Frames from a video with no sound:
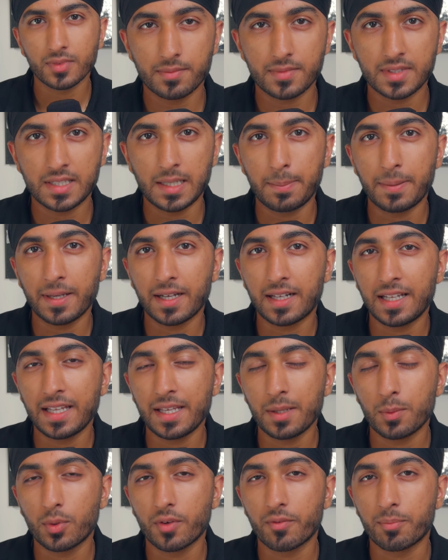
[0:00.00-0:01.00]

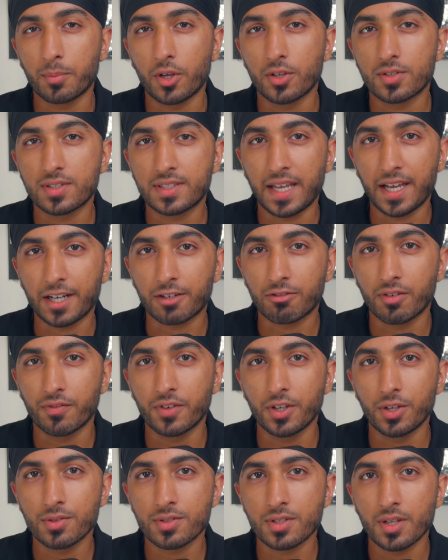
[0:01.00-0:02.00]
Typically, with most tech
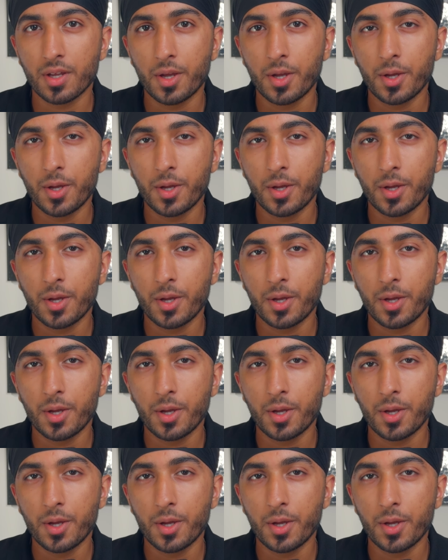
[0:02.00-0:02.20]
reviews,